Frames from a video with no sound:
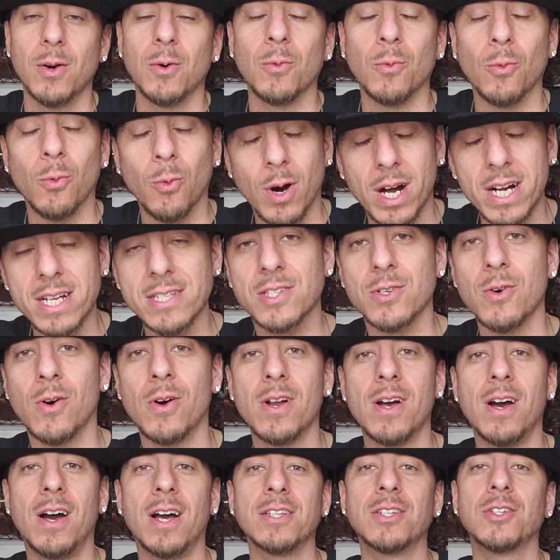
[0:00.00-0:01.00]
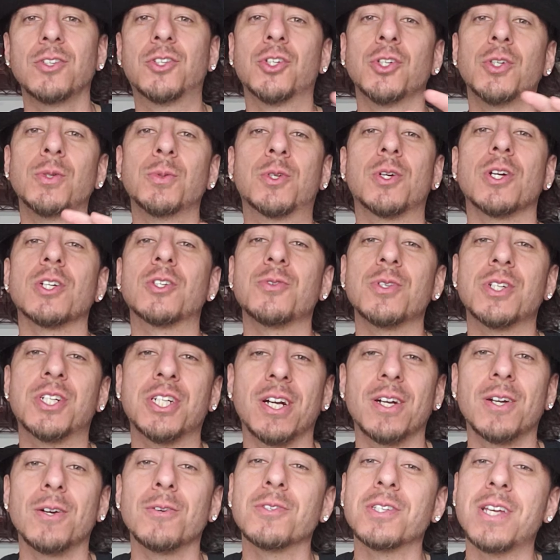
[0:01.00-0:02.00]
What is going on YouTube? Chris with
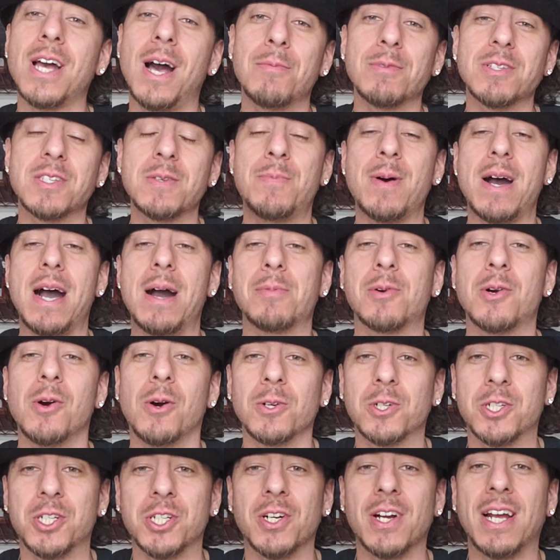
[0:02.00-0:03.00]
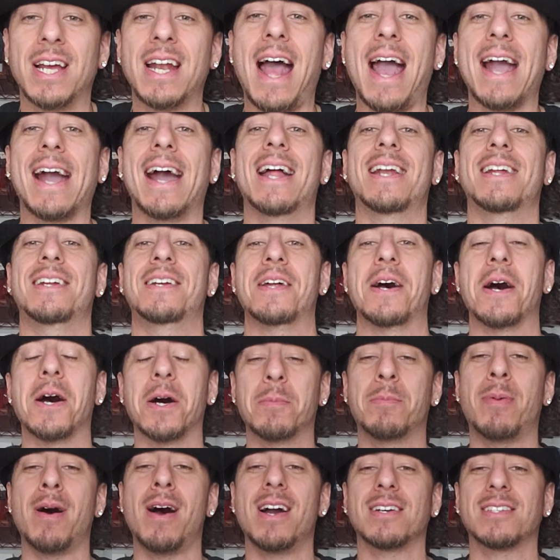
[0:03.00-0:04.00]
Comics of Pop Culture, and I got an
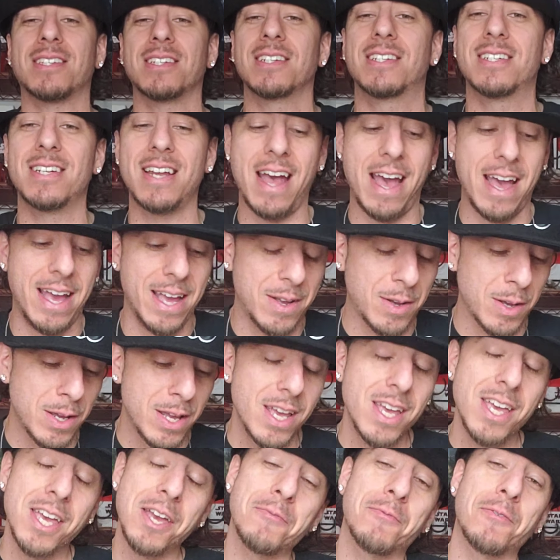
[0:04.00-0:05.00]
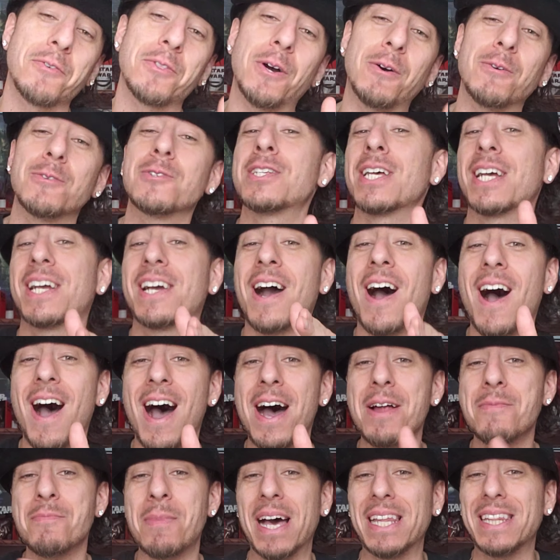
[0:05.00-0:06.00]
unboxing today. And for those that
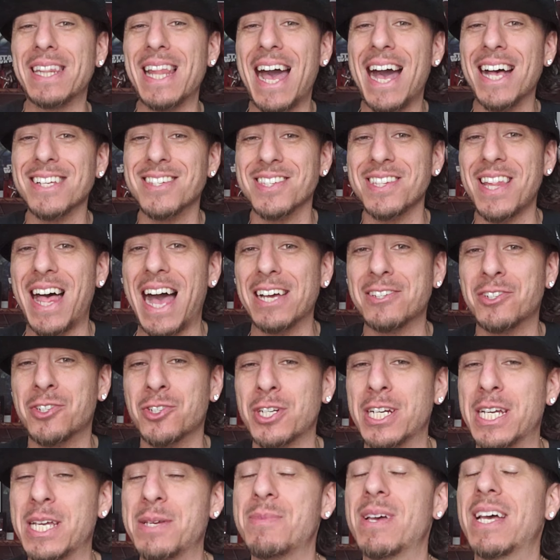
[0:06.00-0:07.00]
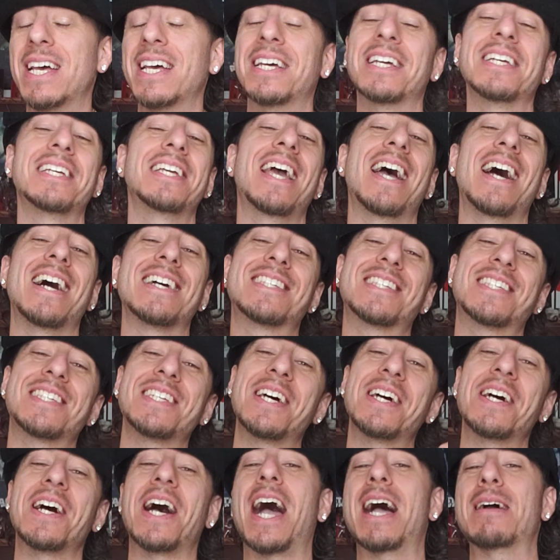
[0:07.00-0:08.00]
caught my last live stream, yes,
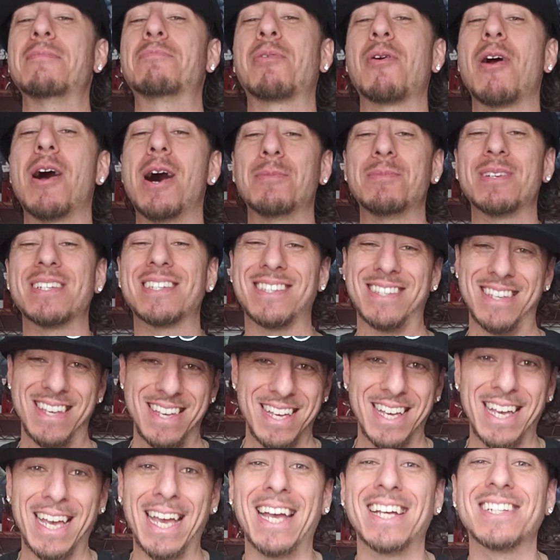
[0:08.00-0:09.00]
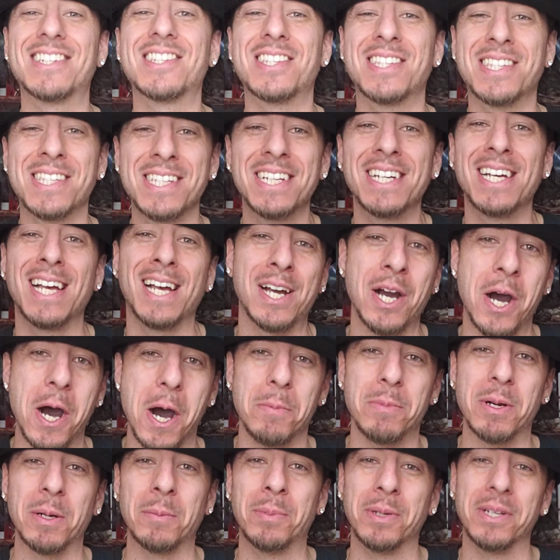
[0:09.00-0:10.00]
I promise, it's
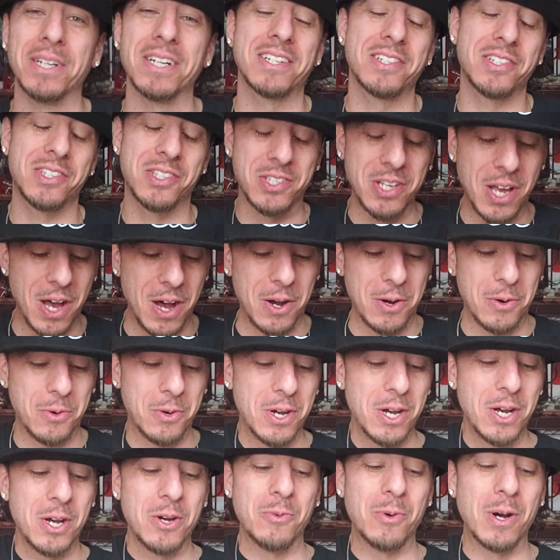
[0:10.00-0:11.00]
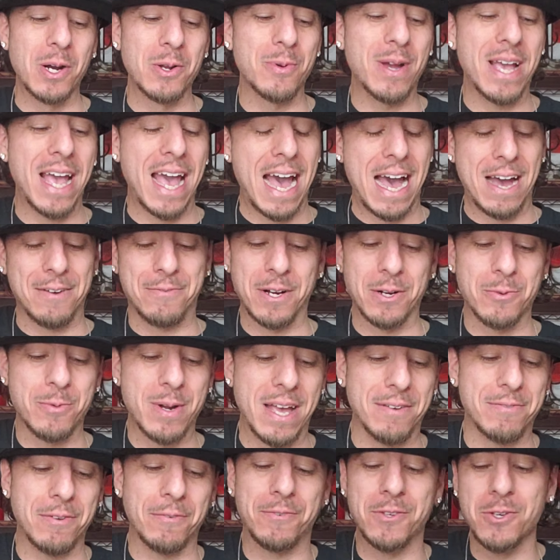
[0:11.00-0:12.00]
comic books. So, what do we have here? We
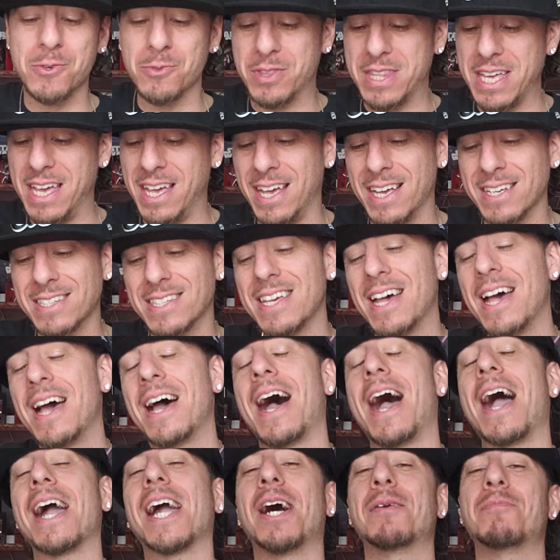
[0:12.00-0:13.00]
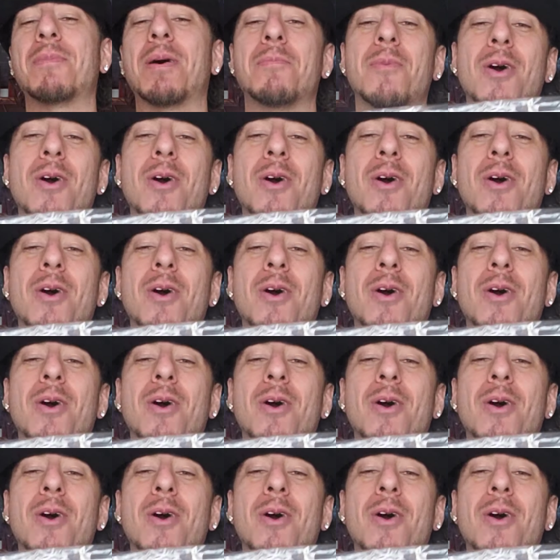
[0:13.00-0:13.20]
have a few things. I got my